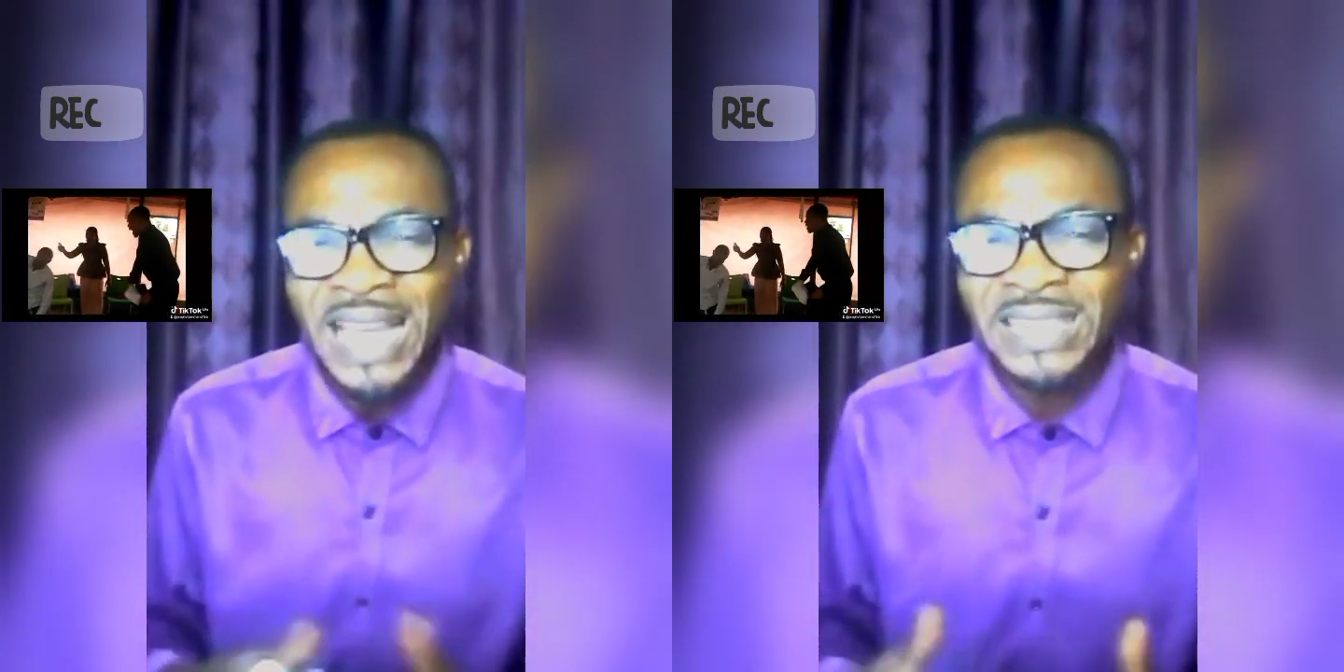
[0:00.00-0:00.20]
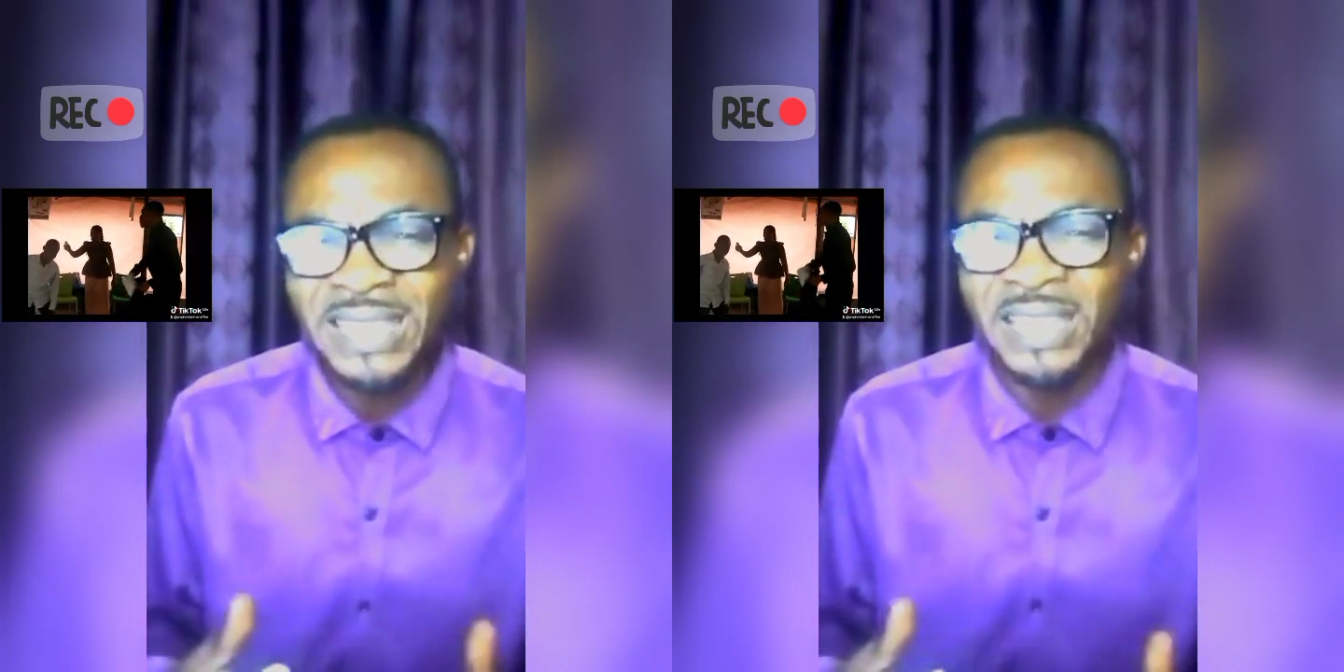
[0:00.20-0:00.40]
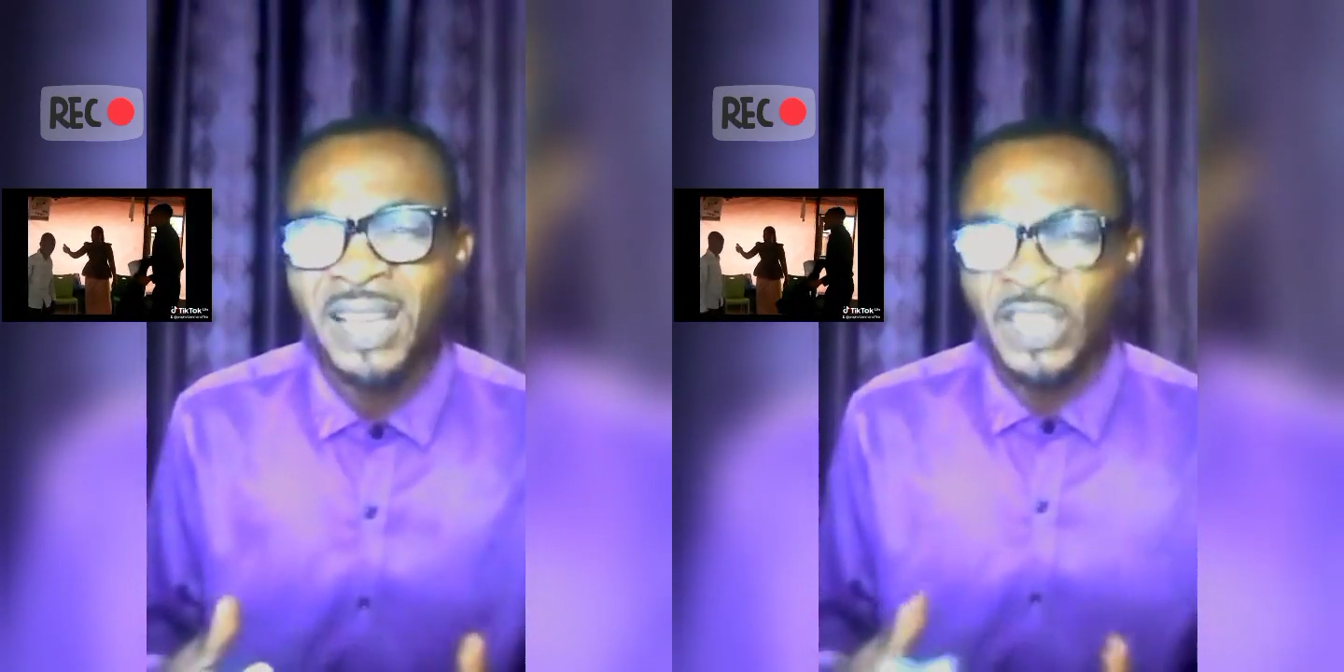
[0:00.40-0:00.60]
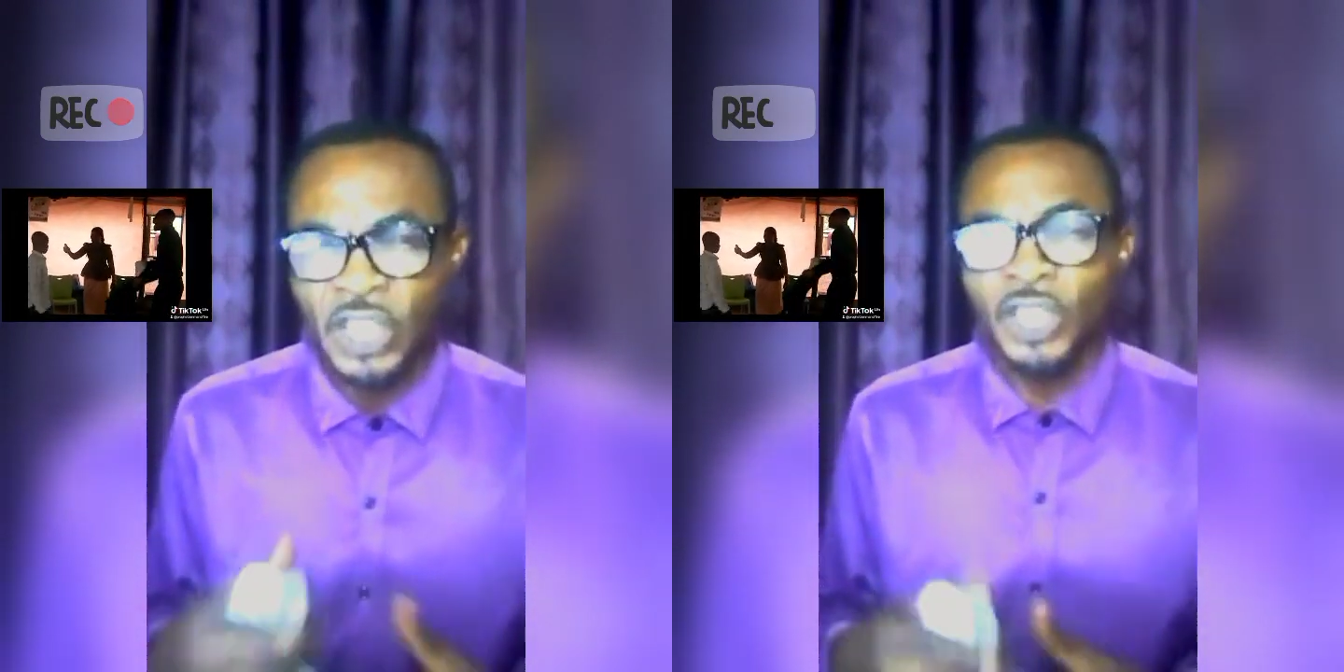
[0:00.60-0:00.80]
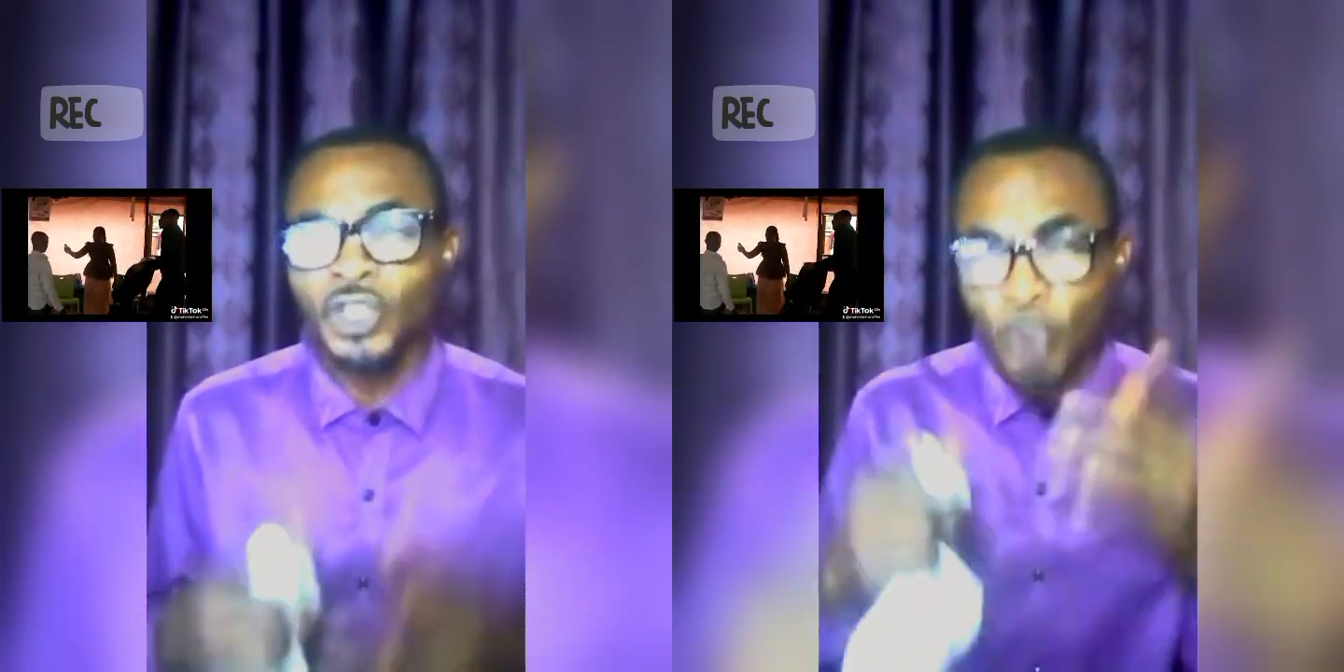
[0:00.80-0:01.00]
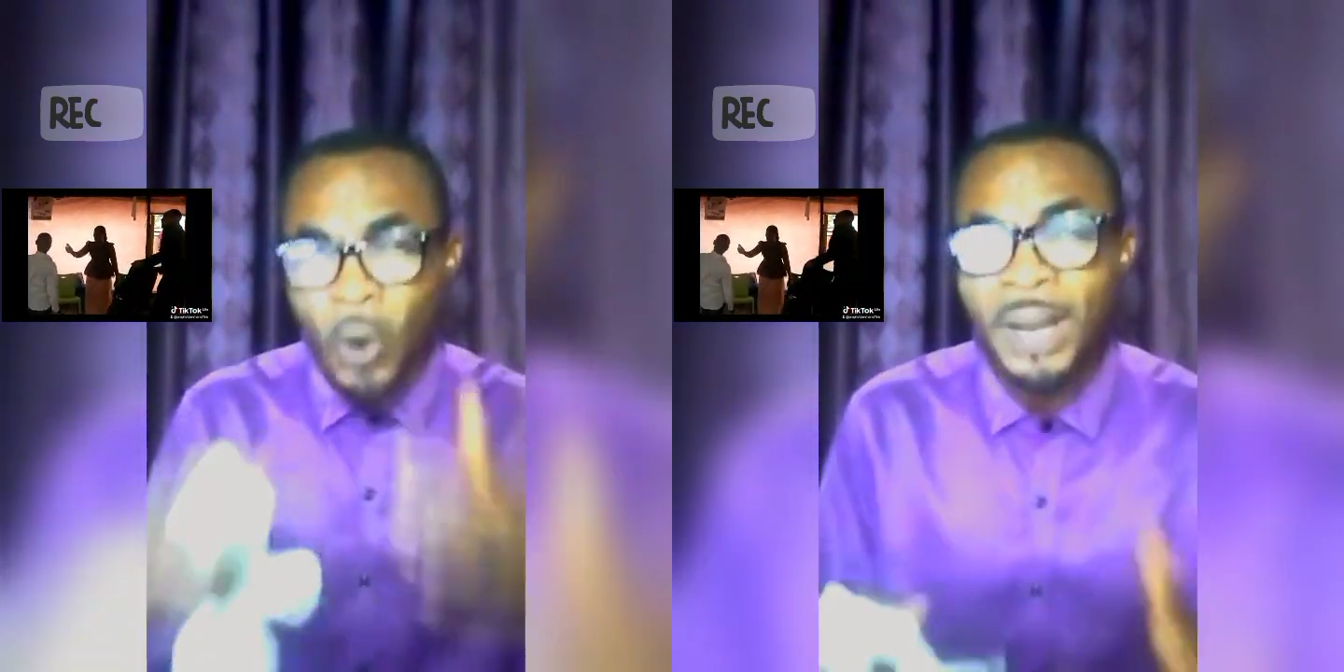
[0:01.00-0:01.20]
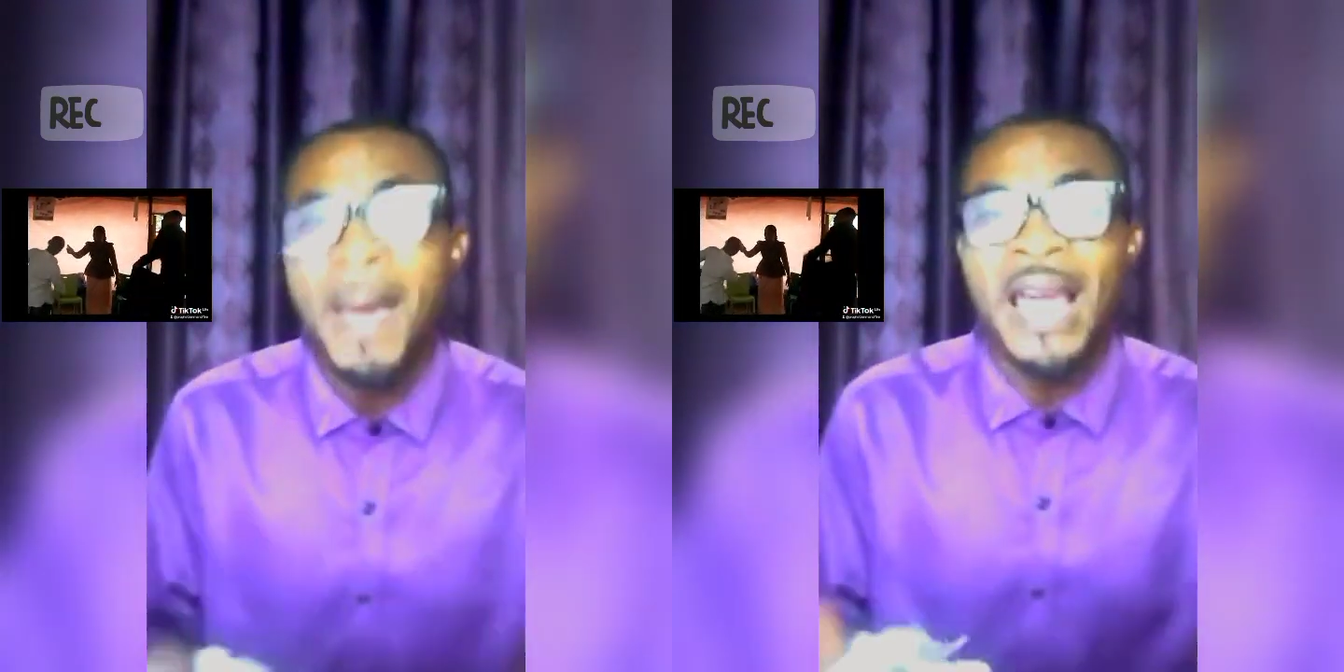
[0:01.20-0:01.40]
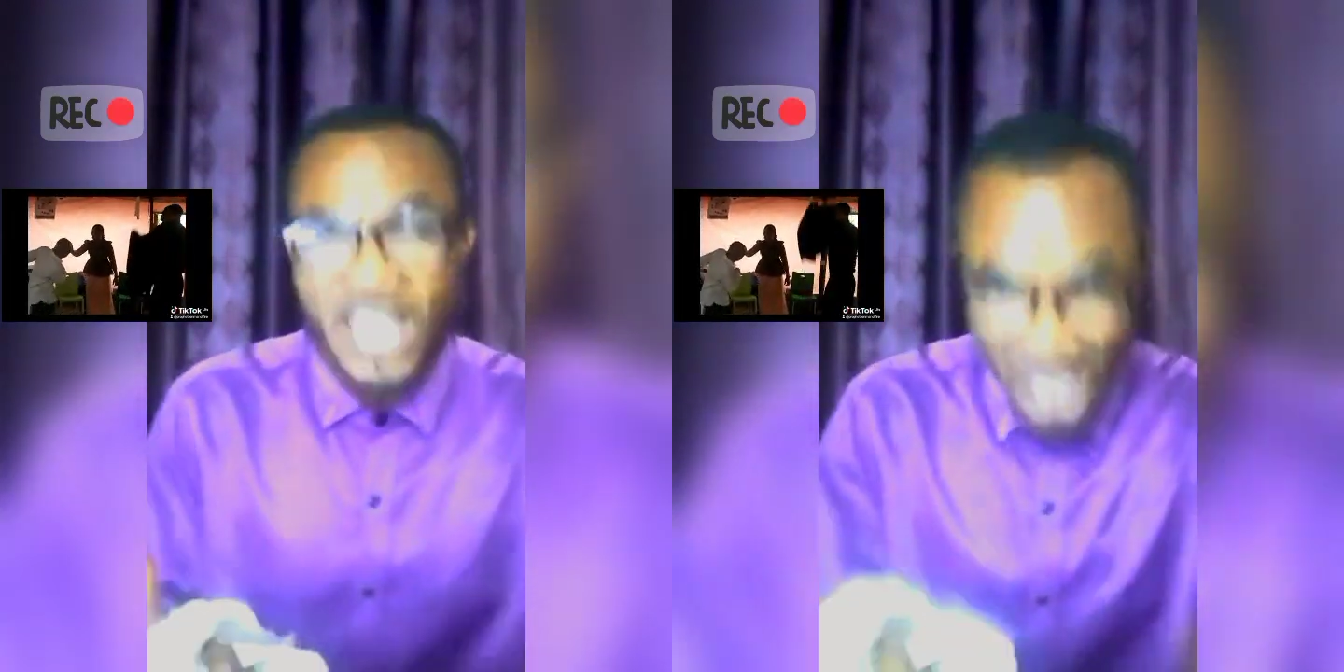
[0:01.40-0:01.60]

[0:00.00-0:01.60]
Instead, Jesus told him,